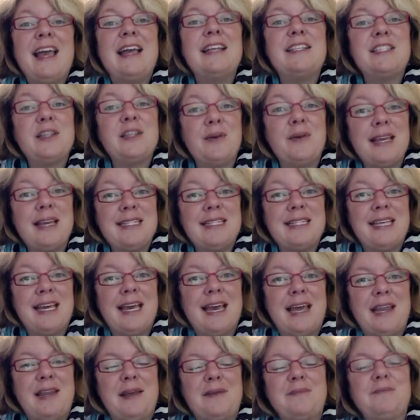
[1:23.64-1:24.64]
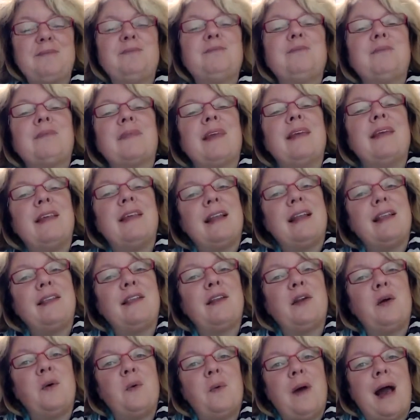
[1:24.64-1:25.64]
and so I did. And then a
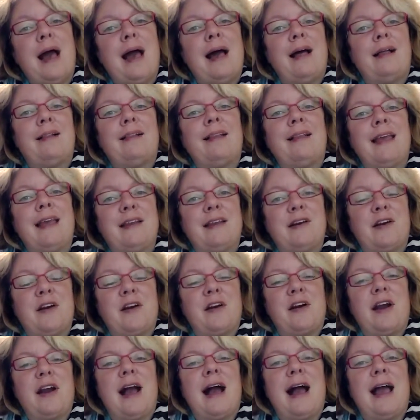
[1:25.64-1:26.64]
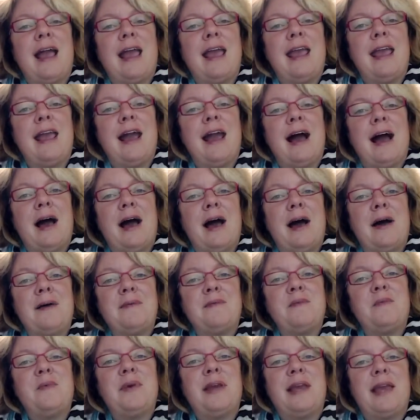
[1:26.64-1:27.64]
little while later, I um,
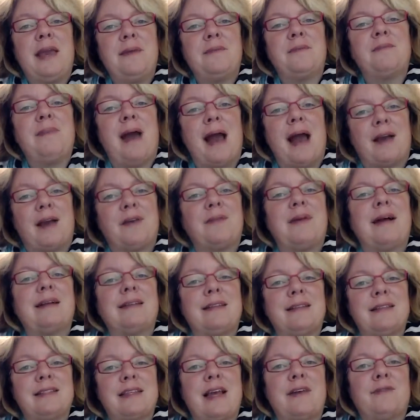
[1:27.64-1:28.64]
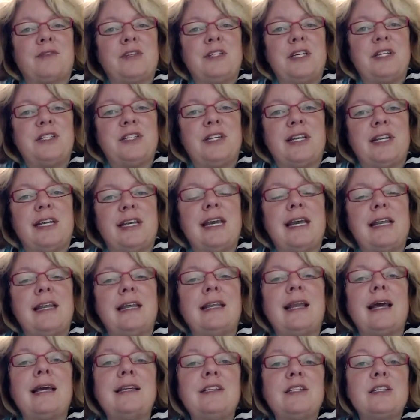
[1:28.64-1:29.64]
we came back around to this conversation again,
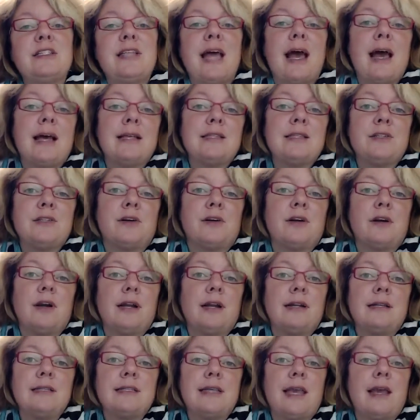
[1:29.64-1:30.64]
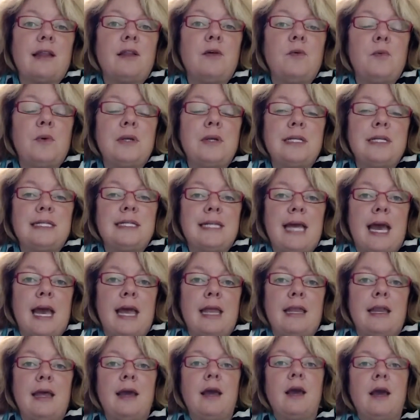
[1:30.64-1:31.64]
and I just asked her on a scale of one to
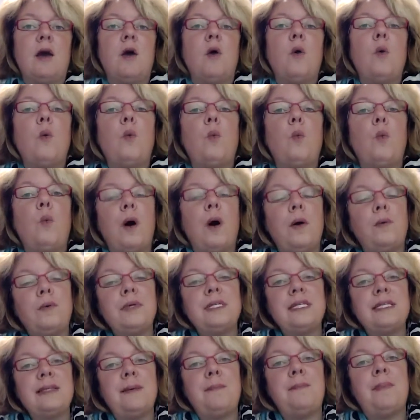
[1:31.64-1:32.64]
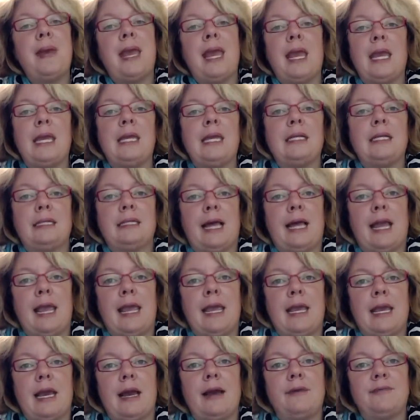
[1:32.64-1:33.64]
ten, what was the pain
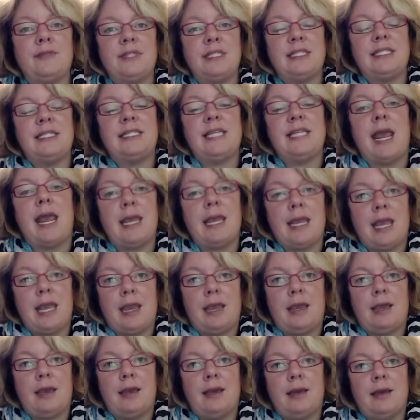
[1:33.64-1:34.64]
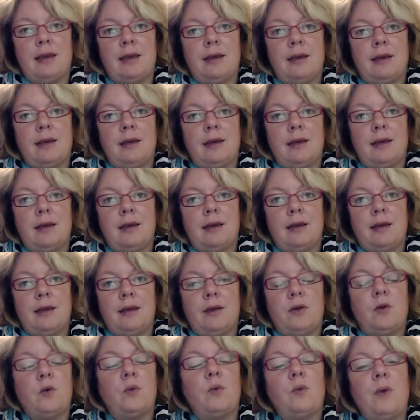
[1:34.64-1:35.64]
like of staying
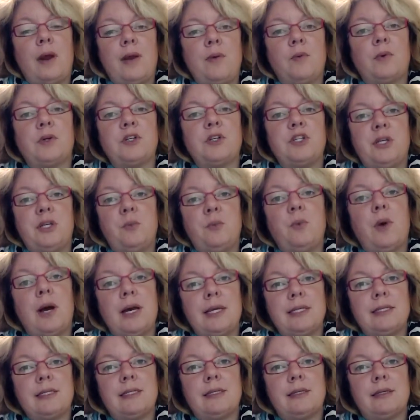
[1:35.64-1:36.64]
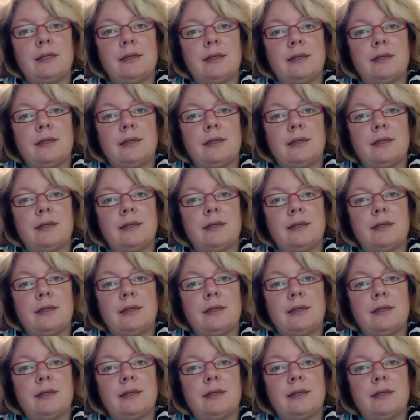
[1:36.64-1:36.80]
right where she was